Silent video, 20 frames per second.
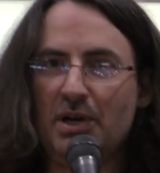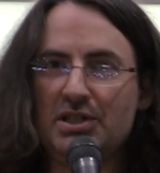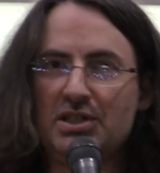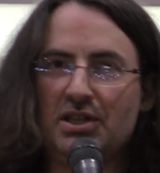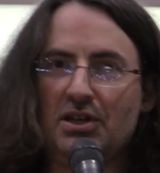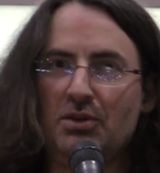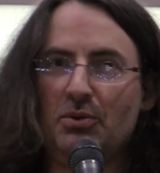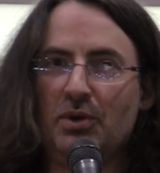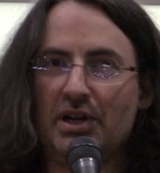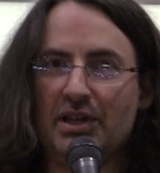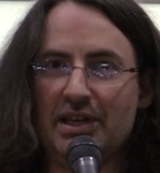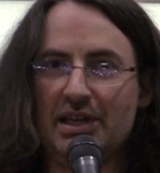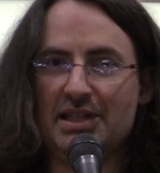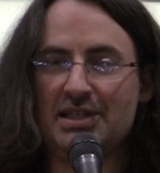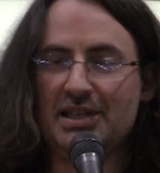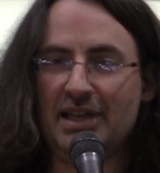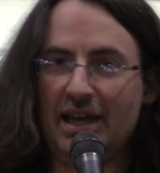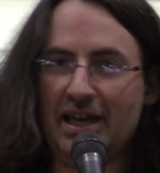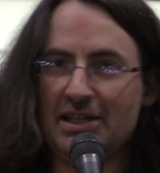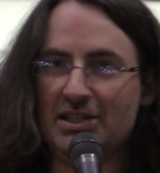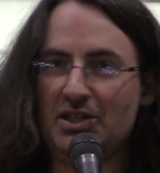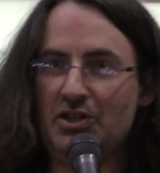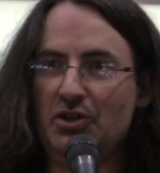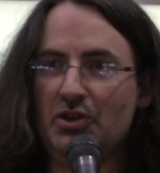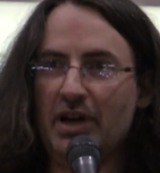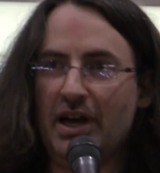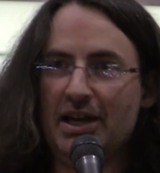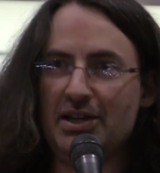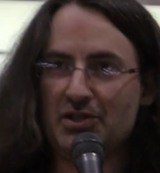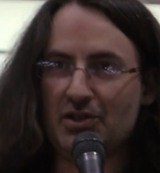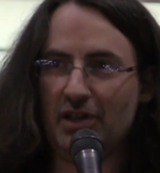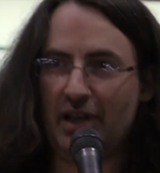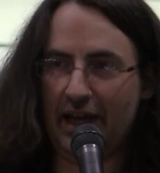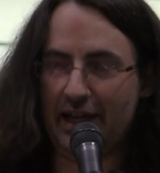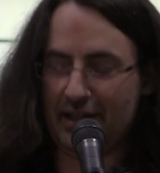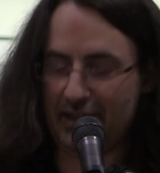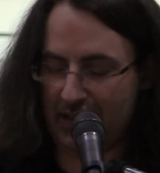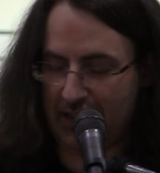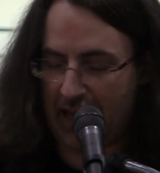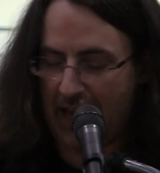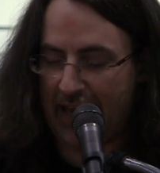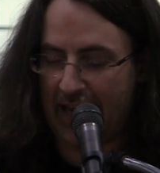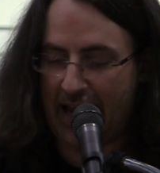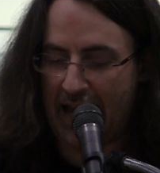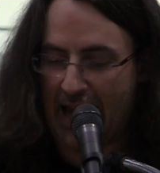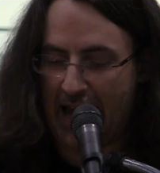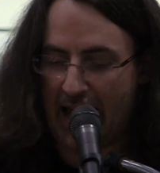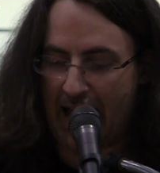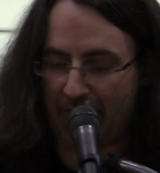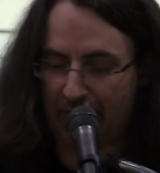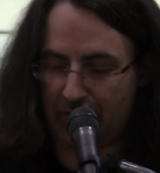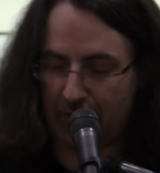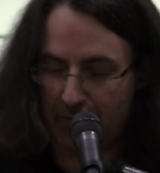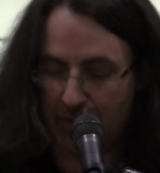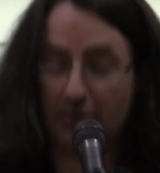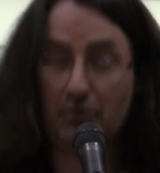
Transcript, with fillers: months on one of these things, and you guys are like day and a half.